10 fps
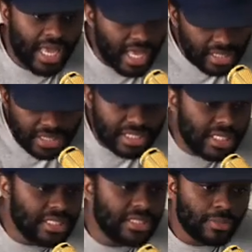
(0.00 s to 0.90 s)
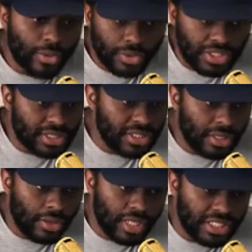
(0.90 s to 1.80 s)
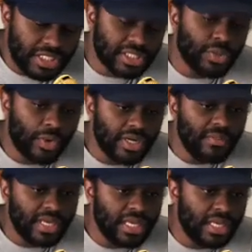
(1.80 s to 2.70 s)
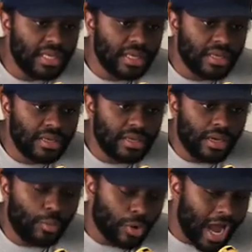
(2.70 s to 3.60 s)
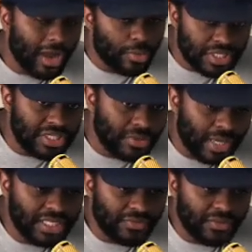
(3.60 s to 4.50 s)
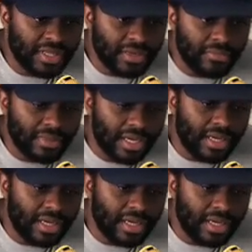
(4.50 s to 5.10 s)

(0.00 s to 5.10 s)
as the season approaches, you know, it's just going to be a more awkward situation for them.